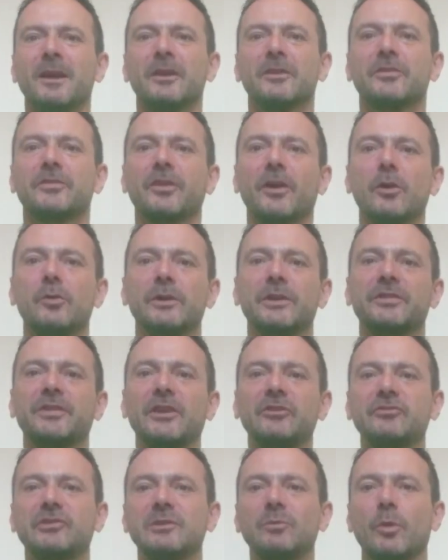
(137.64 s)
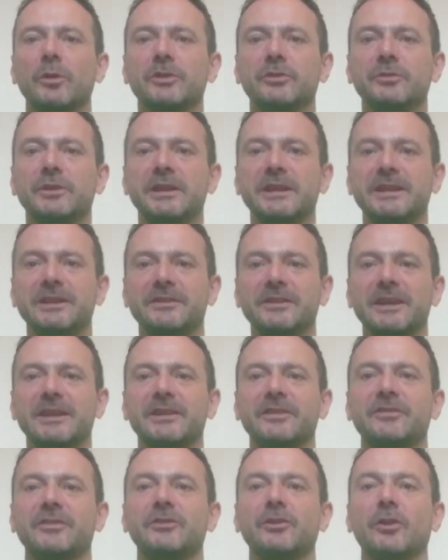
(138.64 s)
So essentially what you need
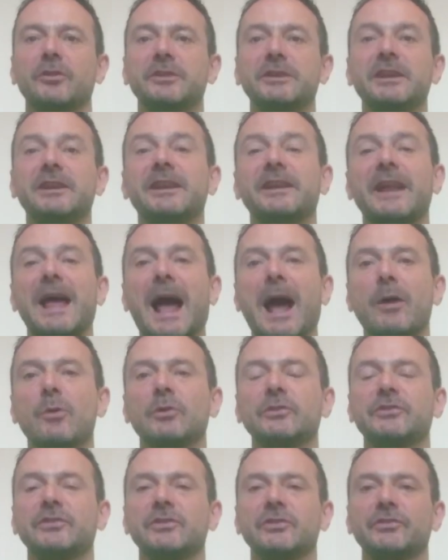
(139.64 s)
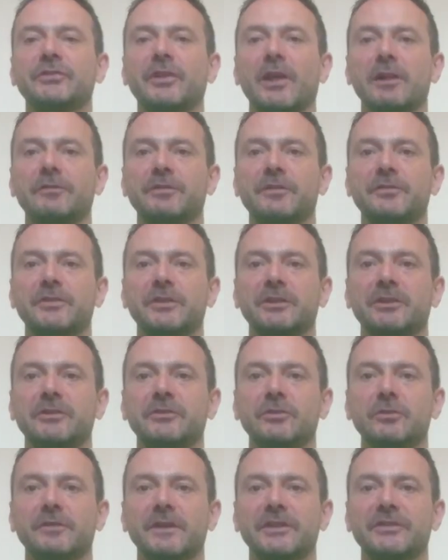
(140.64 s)
is, you need an hour to yourself if you're going to
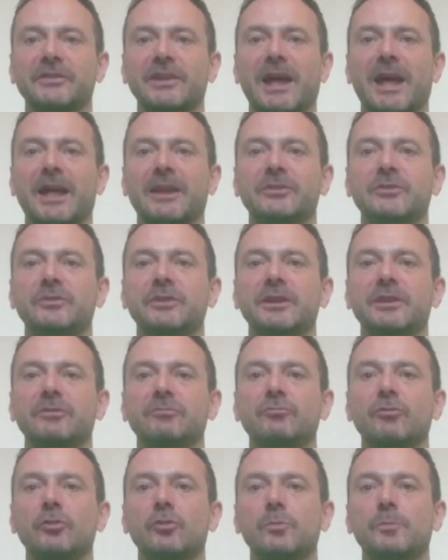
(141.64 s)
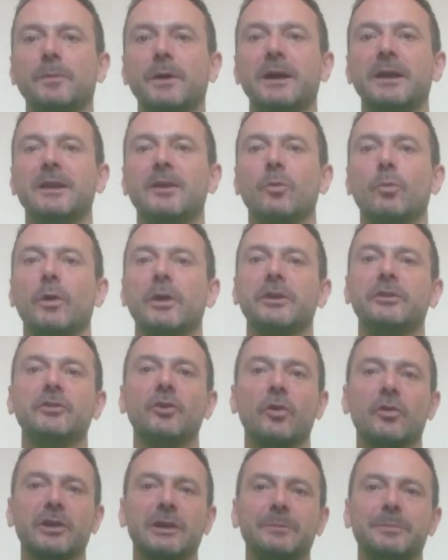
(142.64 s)
do this, and you need a room where you're
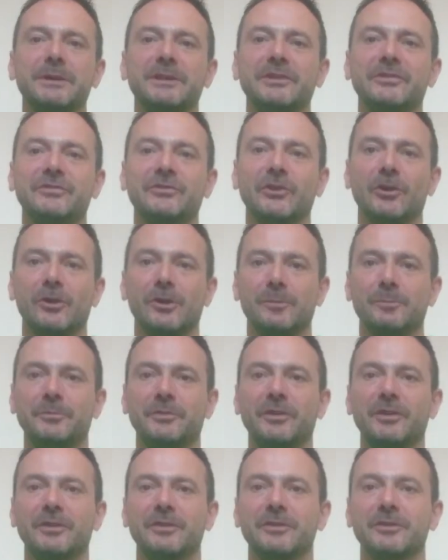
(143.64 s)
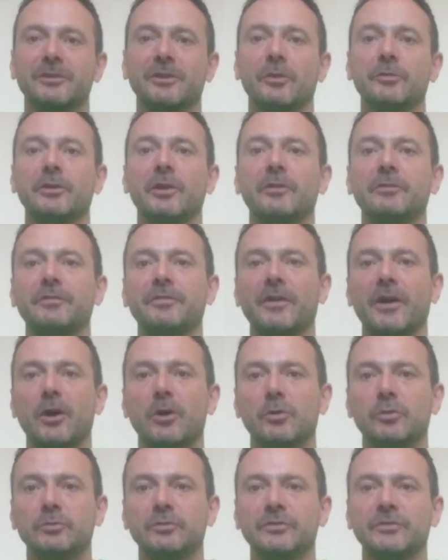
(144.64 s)
not going to be disturbed. No
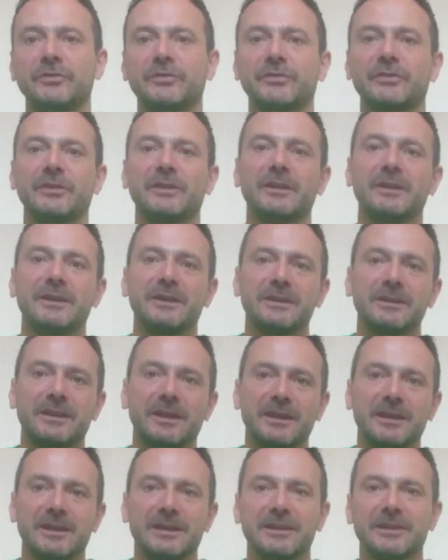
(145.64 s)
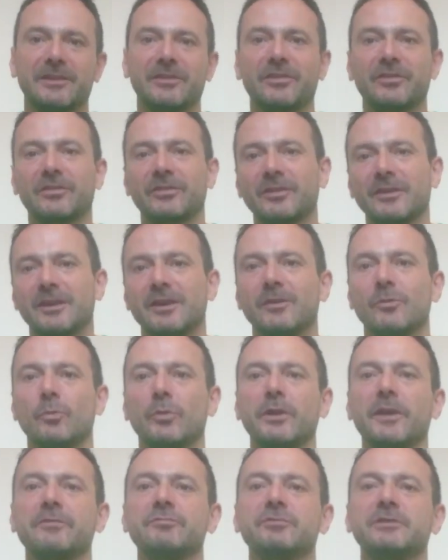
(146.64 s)
phones, kids,
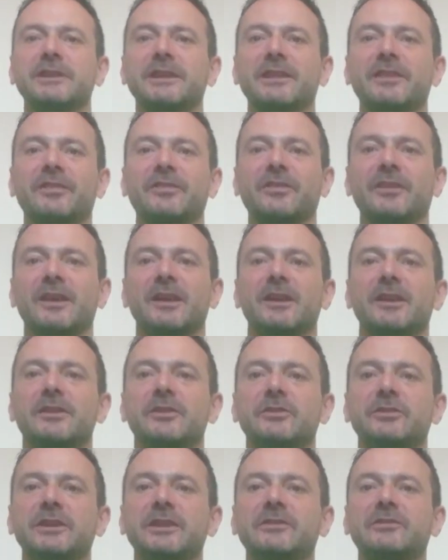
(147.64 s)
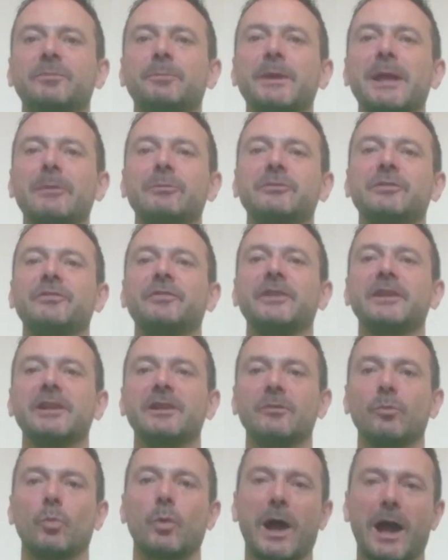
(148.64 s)
whatever it is. You need to be able to
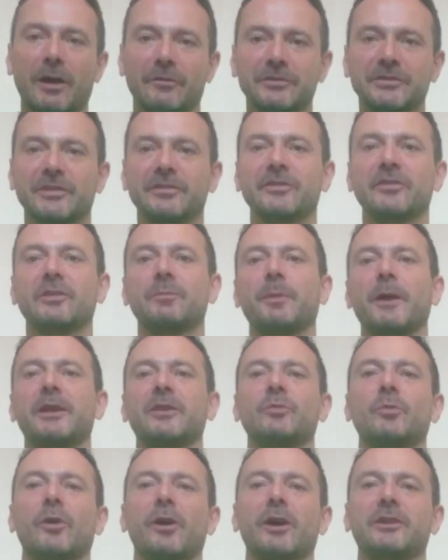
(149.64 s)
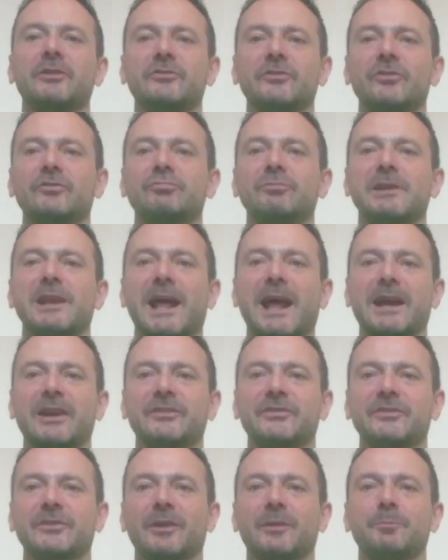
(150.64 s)
feel, wow, this is a space where I can just
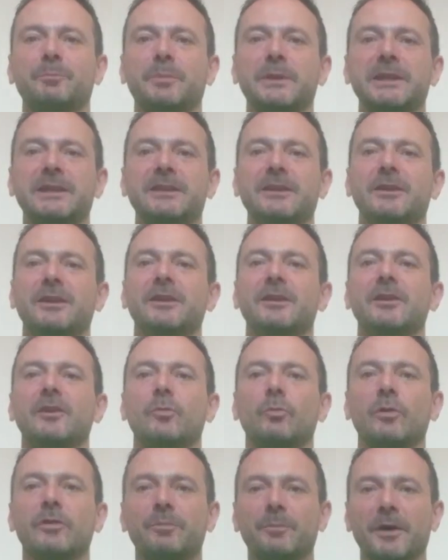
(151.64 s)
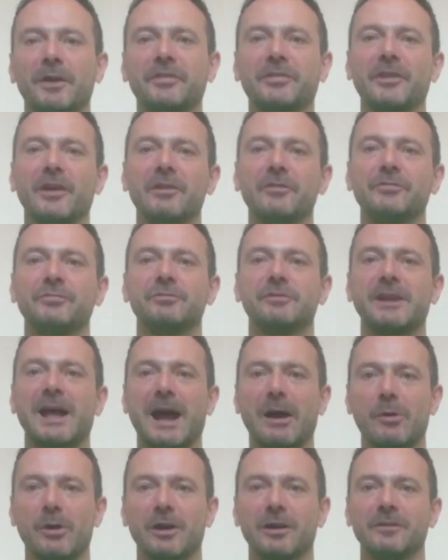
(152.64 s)
relax and be with myself for an
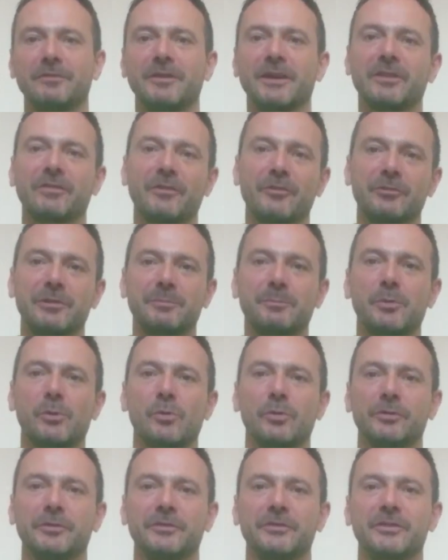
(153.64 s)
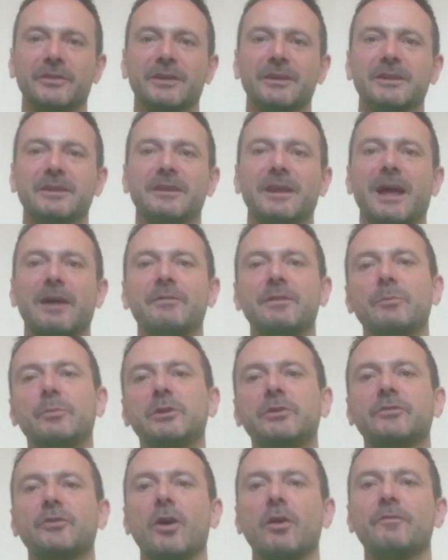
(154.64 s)
hour. That's very important. And then when
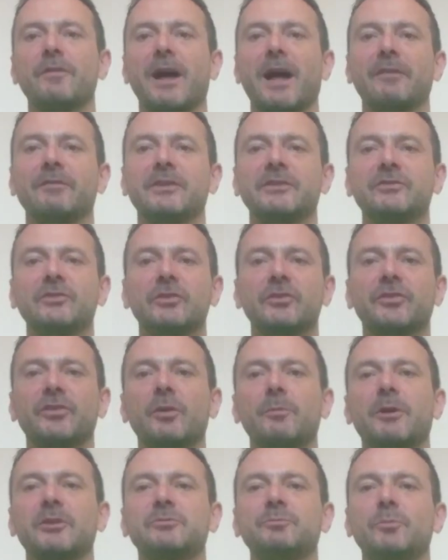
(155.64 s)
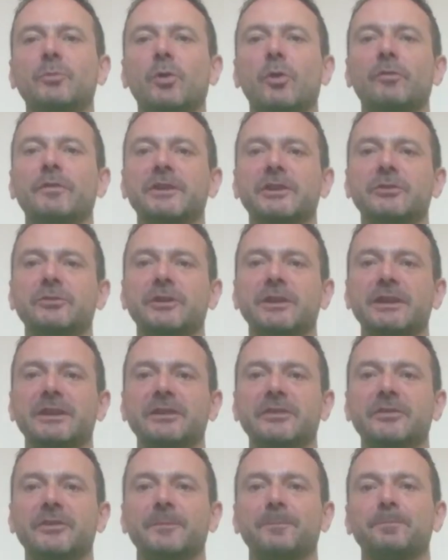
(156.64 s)
you've got that, there's not so much more that you
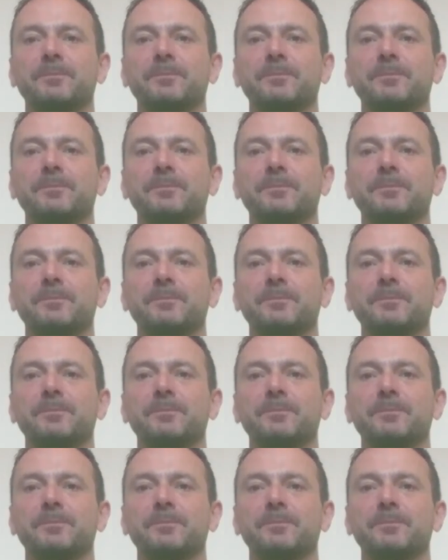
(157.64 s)
need.